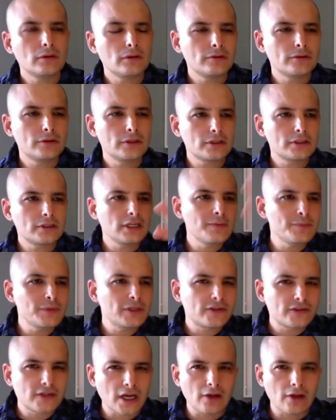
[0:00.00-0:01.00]
the team
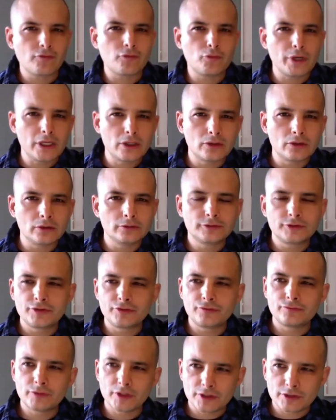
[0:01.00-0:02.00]
itself, we called
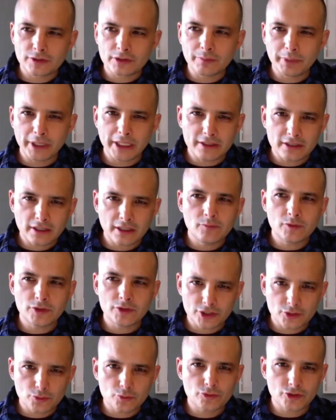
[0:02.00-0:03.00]
the, the B Team, which
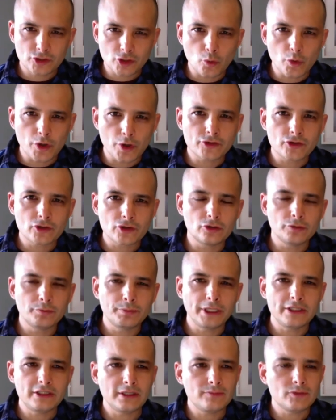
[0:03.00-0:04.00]
is still what it's called,
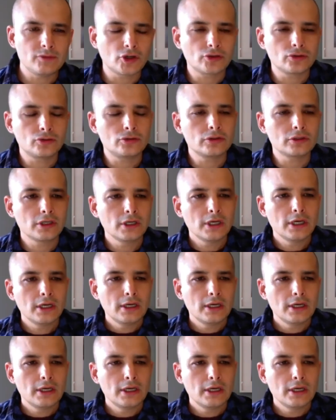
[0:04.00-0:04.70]
b team dot org.